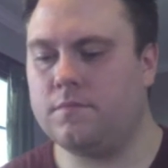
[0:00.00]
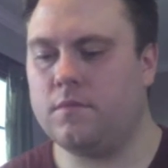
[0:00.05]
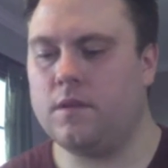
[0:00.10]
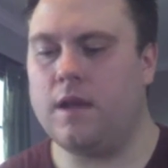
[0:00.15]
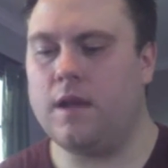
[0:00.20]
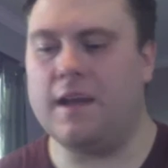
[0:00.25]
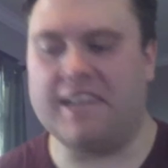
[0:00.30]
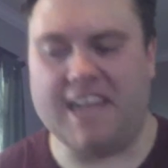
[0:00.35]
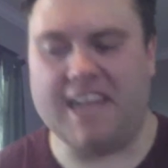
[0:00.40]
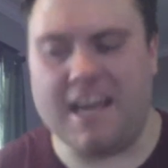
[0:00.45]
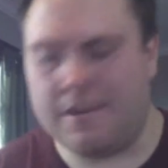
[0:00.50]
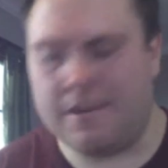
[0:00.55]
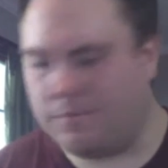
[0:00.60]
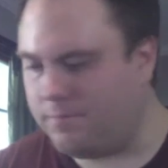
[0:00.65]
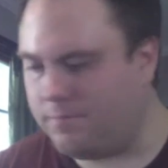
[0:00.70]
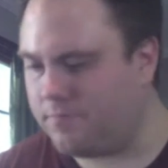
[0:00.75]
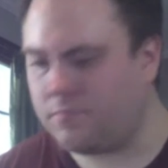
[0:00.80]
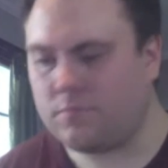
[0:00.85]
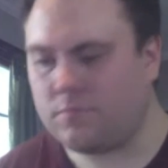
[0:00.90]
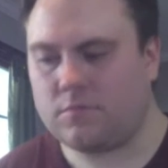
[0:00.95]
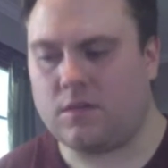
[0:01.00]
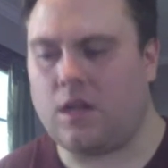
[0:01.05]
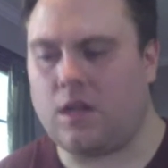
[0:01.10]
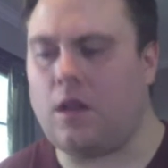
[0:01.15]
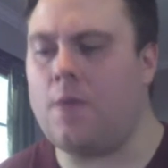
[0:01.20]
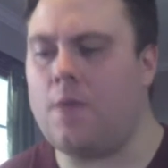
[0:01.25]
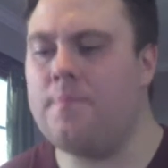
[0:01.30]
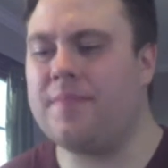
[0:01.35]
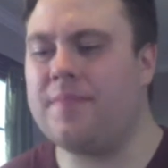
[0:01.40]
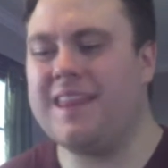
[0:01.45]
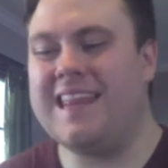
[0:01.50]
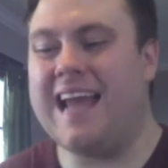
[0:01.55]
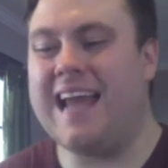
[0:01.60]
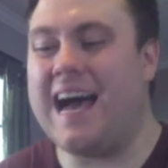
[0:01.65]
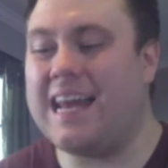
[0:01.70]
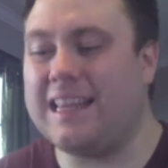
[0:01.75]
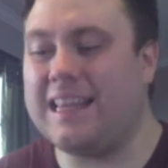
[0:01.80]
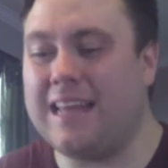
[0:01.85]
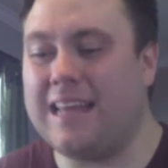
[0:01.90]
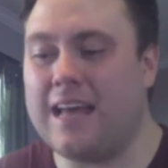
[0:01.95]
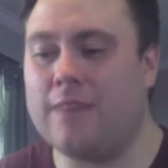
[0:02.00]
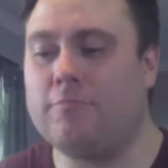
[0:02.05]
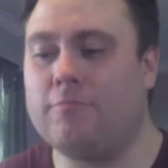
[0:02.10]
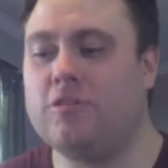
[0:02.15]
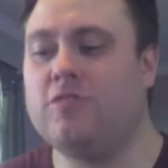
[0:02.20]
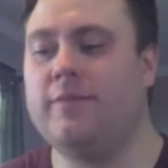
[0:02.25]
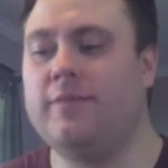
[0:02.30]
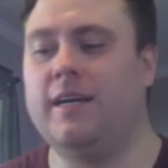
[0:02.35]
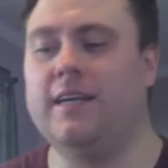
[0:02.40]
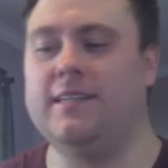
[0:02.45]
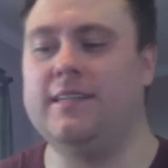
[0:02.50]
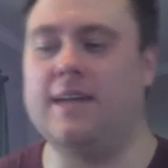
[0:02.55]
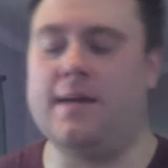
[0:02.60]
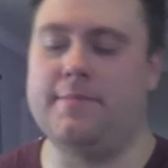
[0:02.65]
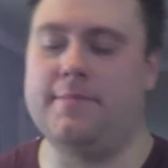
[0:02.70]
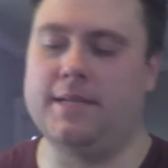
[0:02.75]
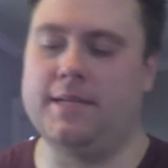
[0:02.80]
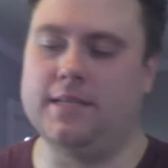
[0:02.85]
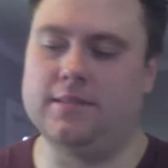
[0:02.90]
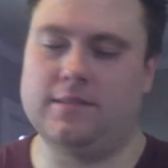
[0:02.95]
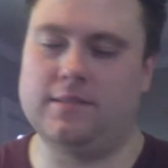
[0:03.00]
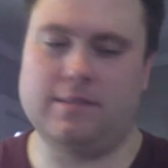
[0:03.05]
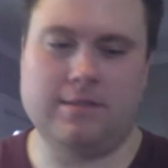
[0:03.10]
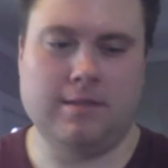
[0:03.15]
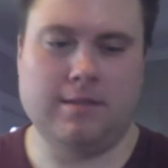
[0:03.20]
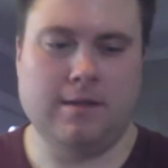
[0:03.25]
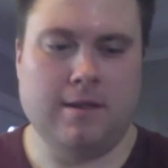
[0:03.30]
Again, not a lot of blueberry dominance.